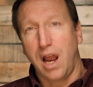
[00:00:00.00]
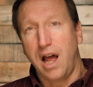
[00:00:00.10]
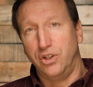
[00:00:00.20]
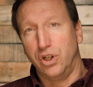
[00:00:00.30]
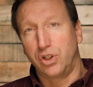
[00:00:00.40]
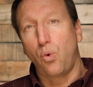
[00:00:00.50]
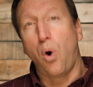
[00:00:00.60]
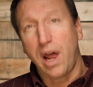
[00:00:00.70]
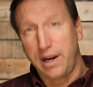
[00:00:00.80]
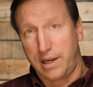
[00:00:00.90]
not just
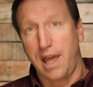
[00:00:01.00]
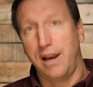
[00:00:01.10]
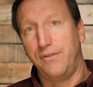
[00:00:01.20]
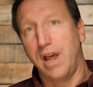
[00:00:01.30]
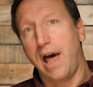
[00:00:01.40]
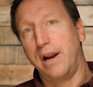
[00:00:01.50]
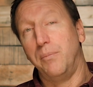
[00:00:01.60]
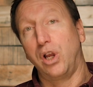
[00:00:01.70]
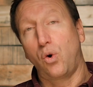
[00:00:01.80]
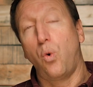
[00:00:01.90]
quantitative data,
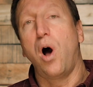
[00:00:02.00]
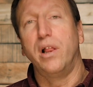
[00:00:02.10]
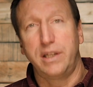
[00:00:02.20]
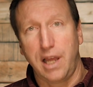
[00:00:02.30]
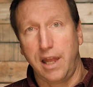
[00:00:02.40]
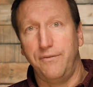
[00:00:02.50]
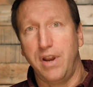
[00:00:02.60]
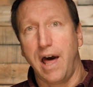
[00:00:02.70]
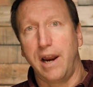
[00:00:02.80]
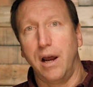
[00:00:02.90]
but qualitative
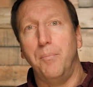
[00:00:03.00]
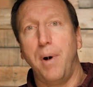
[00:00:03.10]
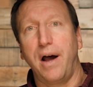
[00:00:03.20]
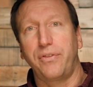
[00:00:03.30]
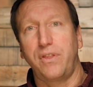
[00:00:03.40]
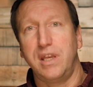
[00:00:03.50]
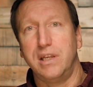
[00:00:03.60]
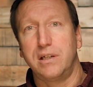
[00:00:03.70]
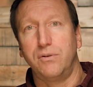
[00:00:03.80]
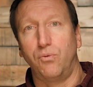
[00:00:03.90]
data about
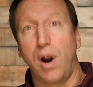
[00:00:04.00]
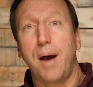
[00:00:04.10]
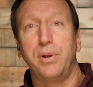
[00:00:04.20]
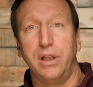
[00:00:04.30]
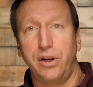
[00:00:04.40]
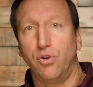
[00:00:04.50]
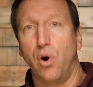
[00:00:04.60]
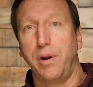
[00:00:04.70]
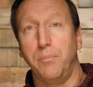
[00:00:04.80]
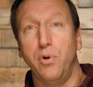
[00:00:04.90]
these rapidly
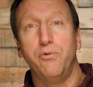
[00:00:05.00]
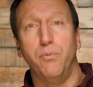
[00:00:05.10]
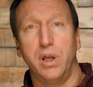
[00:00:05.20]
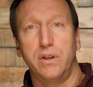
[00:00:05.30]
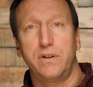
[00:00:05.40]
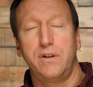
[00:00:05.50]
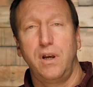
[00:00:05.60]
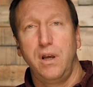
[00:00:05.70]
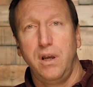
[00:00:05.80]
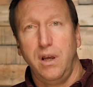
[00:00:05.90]
growing movements.
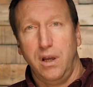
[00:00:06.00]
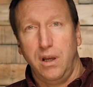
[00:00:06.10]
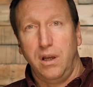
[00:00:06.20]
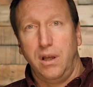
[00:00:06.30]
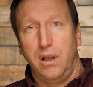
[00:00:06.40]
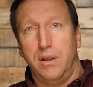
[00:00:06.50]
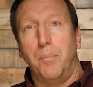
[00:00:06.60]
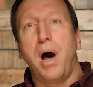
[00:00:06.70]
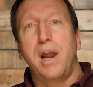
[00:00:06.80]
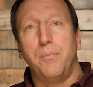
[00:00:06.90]
The
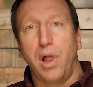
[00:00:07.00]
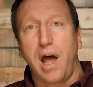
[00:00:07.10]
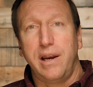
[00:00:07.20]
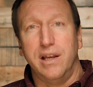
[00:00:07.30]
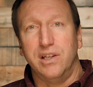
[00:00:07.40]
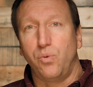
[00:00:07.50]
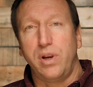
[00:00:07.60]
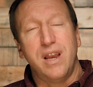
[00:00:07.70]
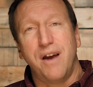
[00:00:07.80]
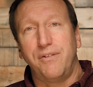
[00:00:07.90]
bottom line is
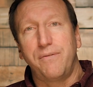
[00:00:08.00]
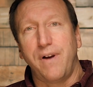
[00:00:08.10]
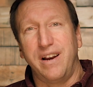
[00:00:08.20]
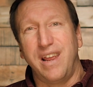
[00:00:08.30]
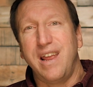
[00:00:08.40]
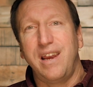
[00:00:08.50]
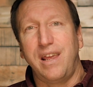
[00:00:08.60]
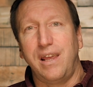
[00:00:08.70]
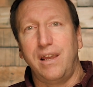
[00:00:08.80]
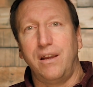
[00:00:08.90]
we've never found
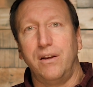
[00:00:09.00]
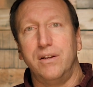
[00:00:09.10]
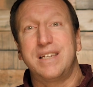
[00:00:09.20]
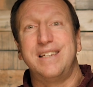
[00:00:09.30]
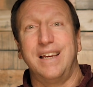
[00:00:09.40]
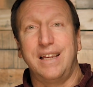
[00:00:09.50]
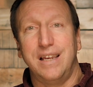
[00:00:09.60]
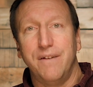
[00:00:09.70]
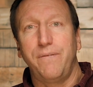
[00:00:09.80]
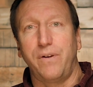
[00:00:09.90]
any
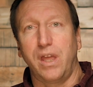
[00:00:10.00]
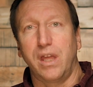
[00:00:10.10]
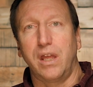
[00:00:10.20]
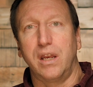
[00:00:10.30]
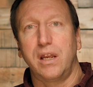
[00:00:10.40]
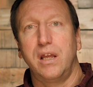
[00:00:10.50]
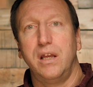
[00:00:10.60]
significant